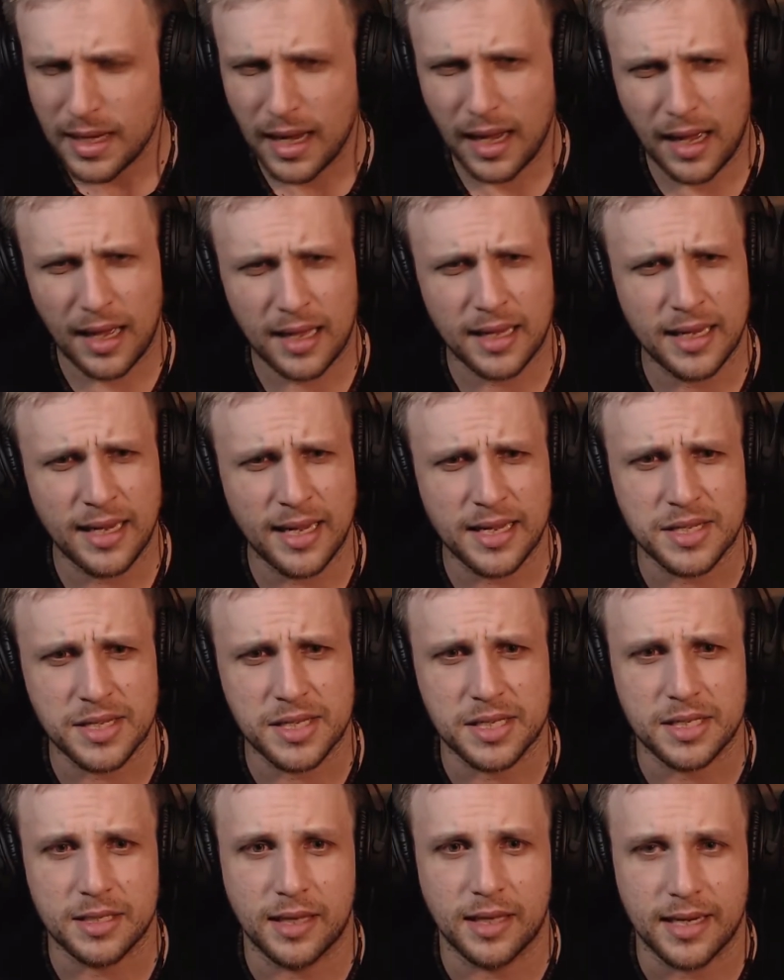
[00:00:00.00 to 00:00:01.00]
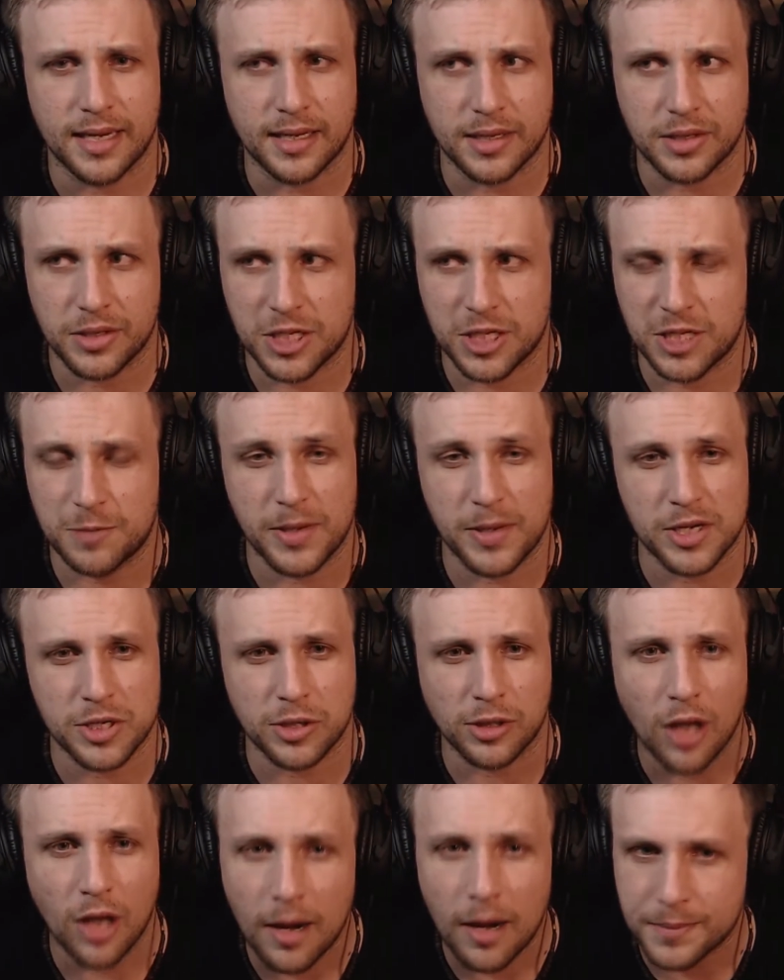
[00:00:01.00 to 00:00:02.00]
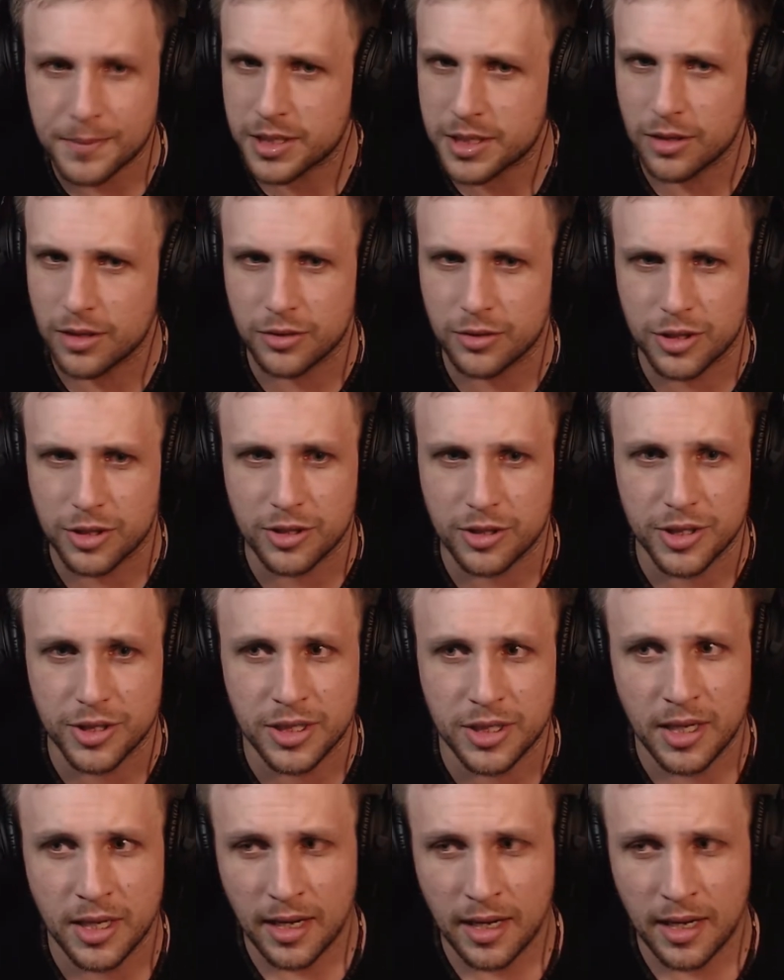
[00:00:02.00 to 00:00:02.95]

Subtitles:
think it's like special ops soldiers